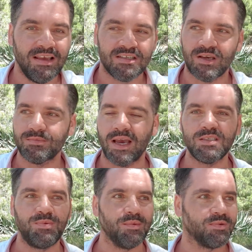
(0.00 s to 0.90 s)

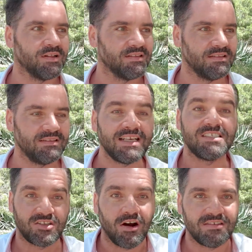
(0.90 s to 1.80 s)
sometimes people they
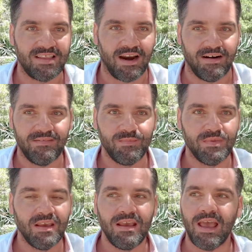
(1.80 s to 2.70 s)
start there,
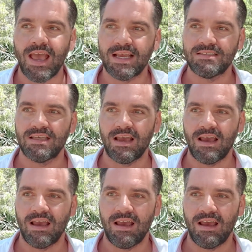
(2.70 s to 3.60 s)
and
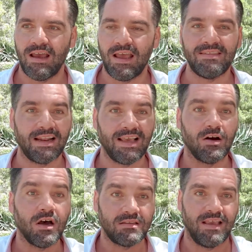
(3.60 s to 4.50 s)
then they
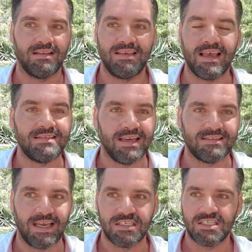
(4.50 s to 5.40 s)
get the
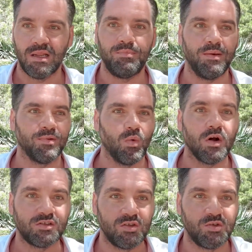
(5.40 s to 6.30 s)
attention, and people
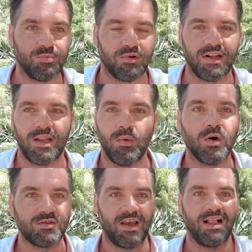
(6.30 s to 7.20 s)
want to support and they
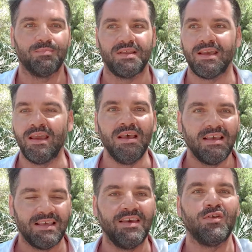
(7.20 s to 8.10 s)
want to help, and they
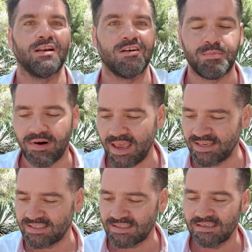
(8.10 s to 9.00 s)
give you a lot of
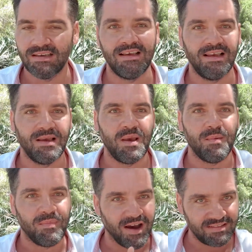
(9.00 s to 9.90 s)
praise.
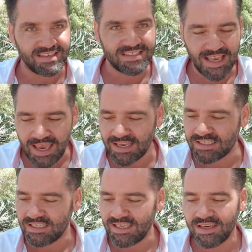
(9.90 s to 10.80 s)
But the
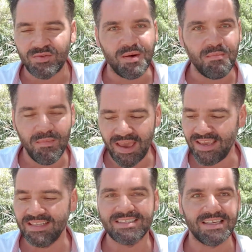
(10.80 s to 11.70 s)
sage, he
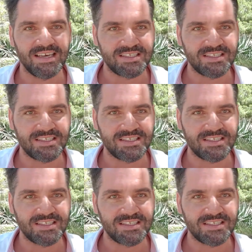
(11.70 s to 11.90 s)
remains a